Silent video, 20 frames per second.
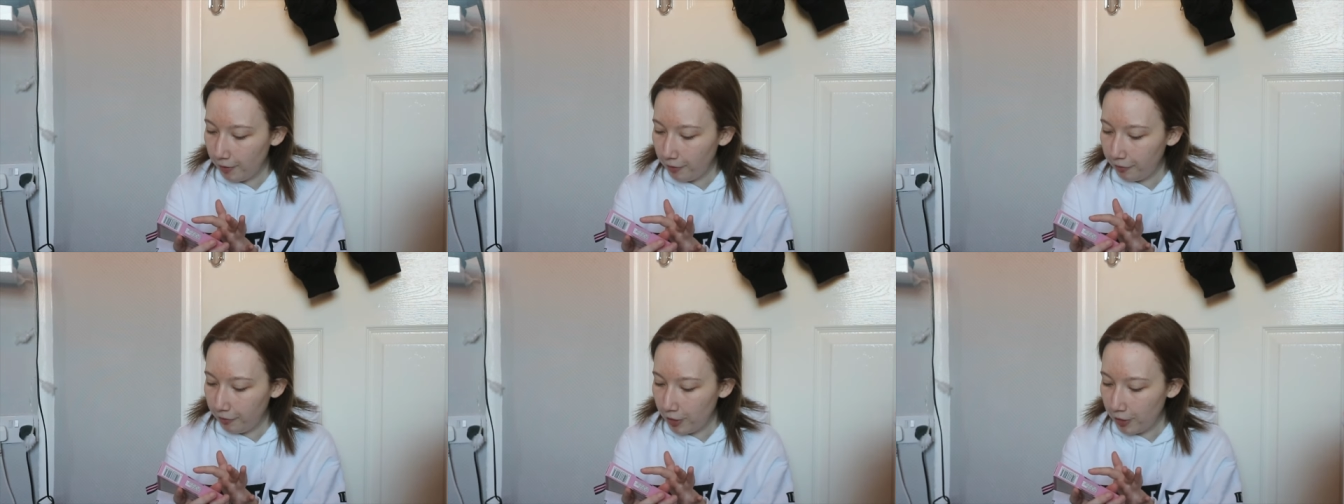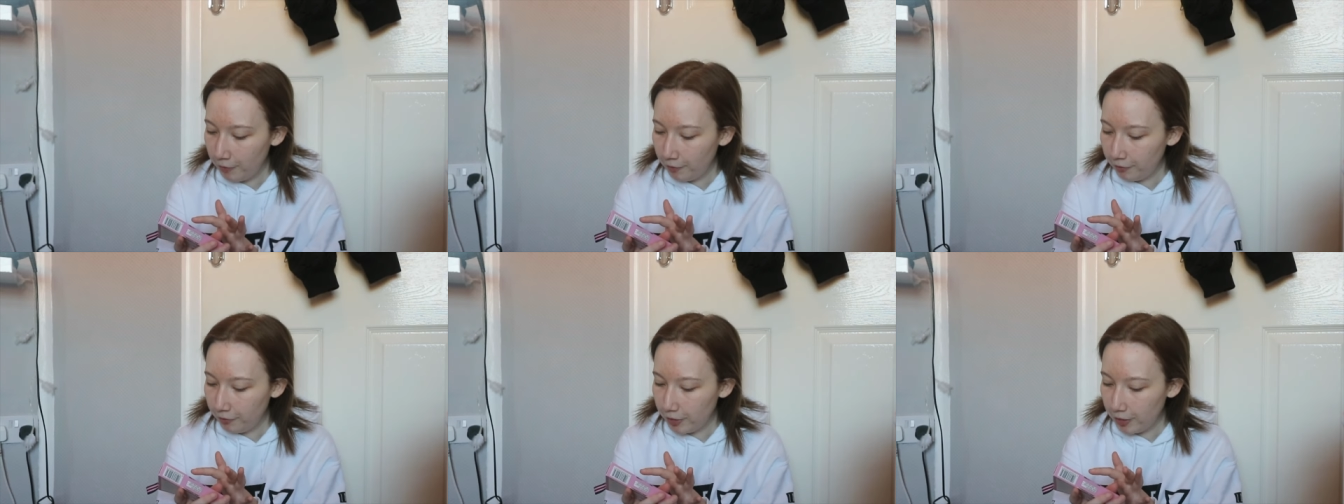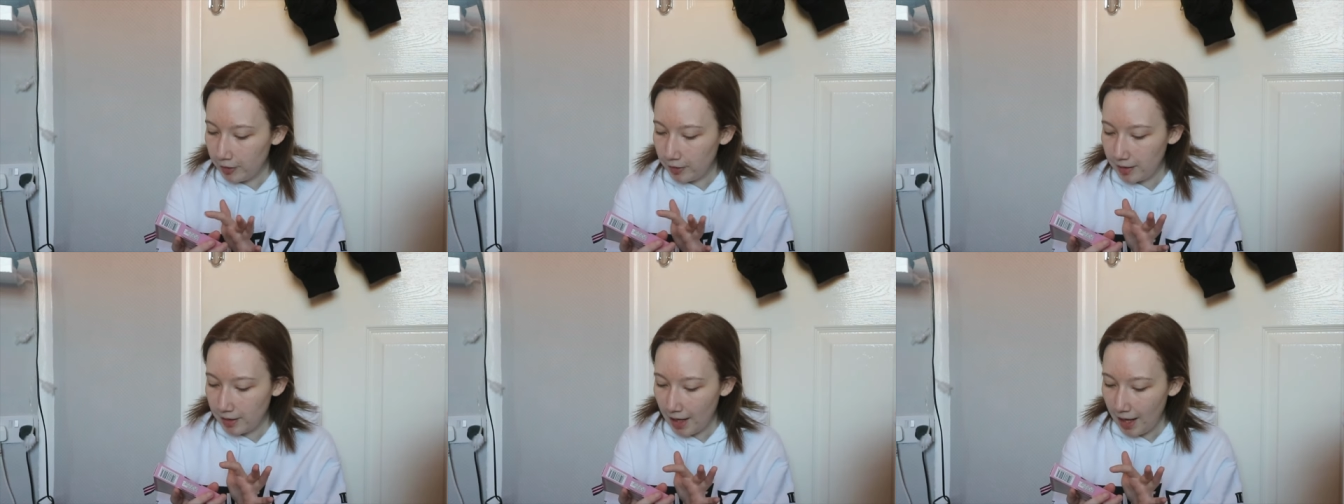fun and
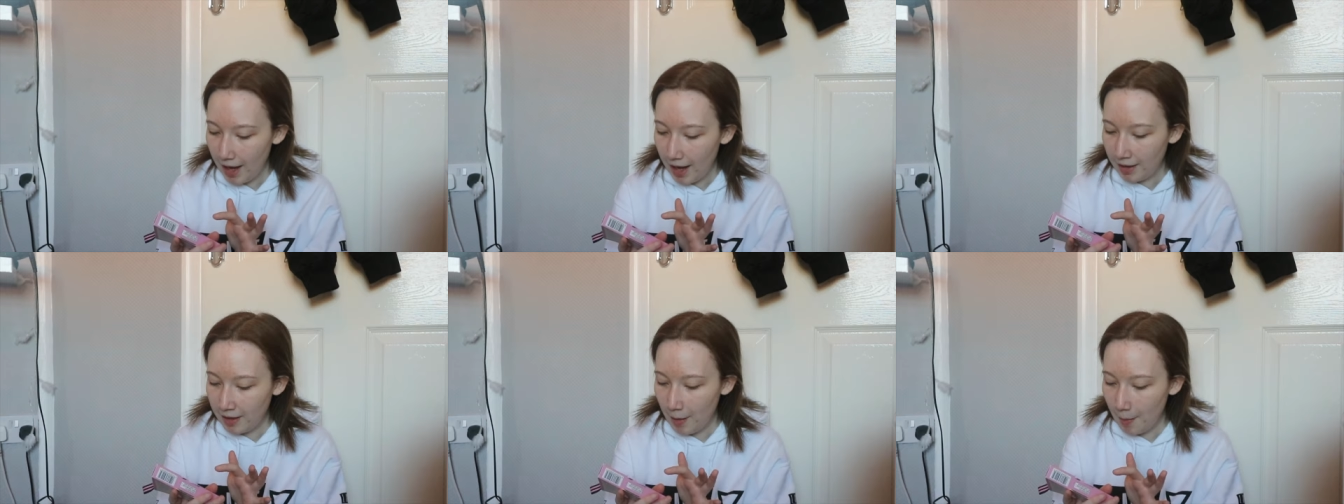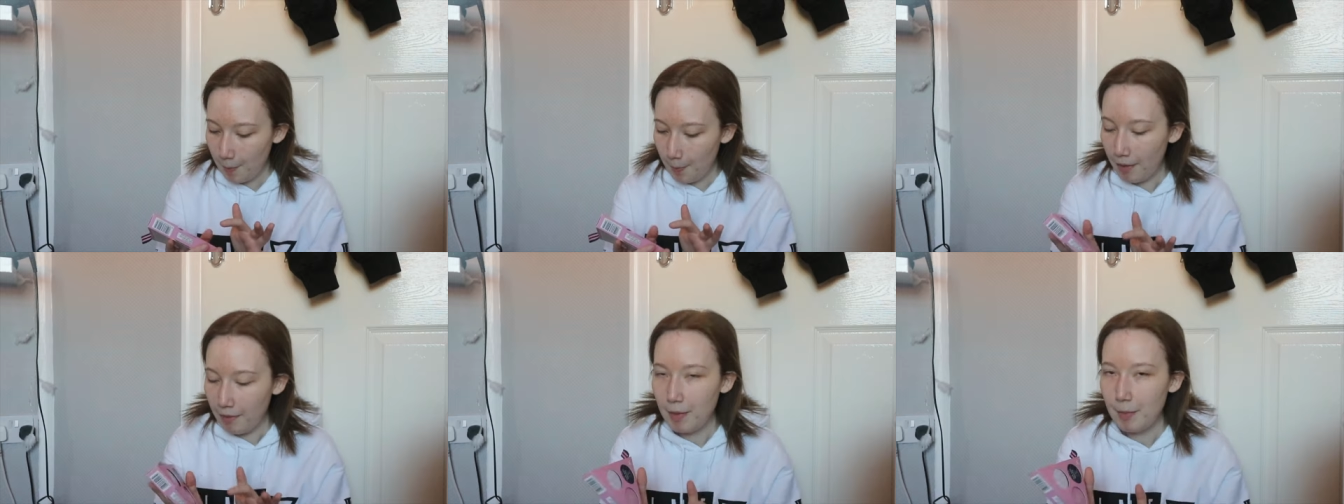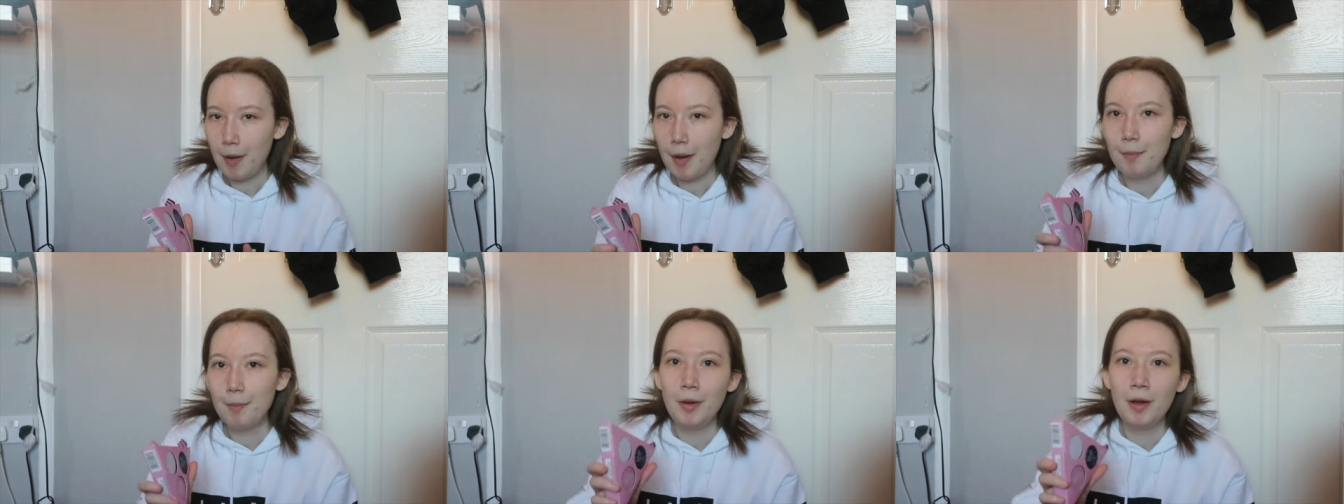fruity, and
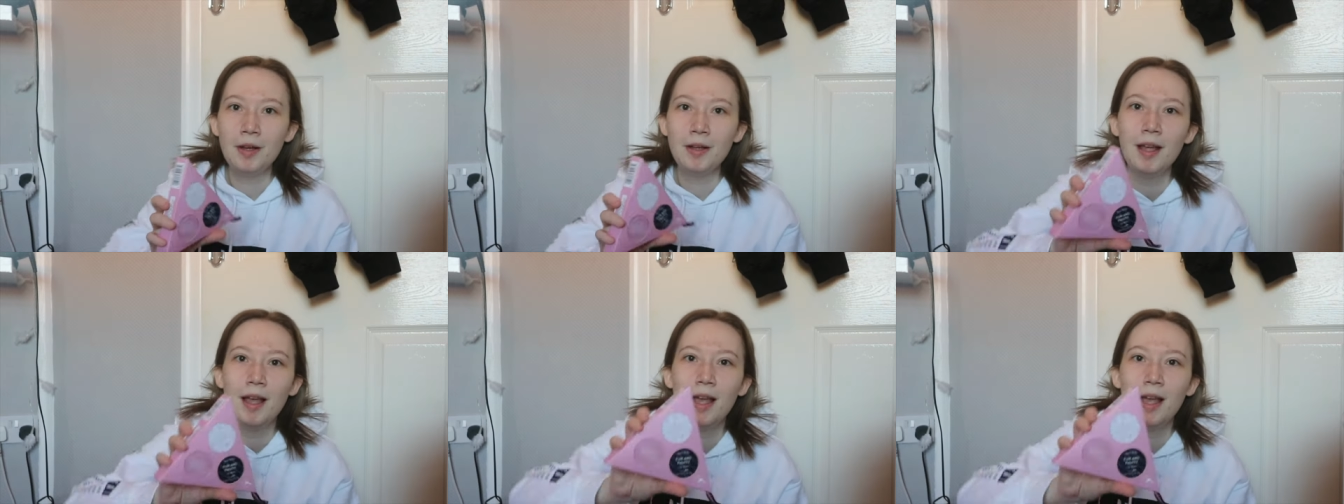berry bonbon,